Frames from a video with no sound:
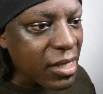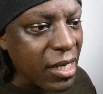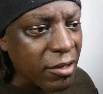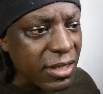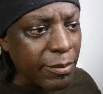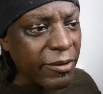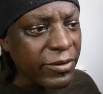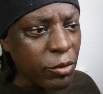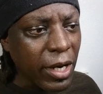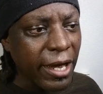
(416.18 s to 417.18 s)
Now, some of
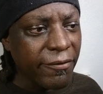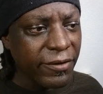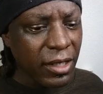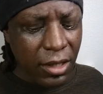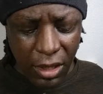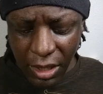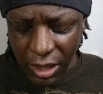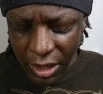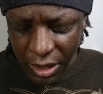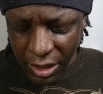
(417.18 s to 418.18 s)
you have
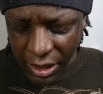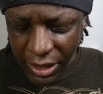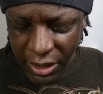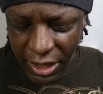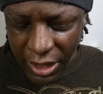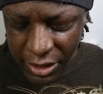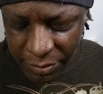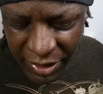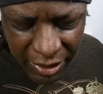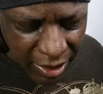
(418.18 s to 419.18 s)
indicated
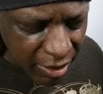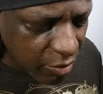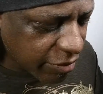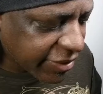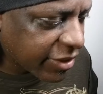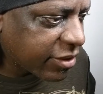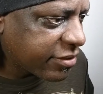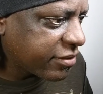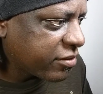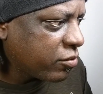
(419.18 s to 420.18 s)
to me that you think
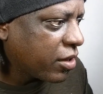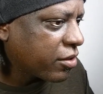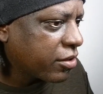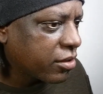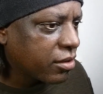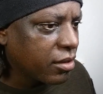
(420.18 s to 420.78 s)
this is 200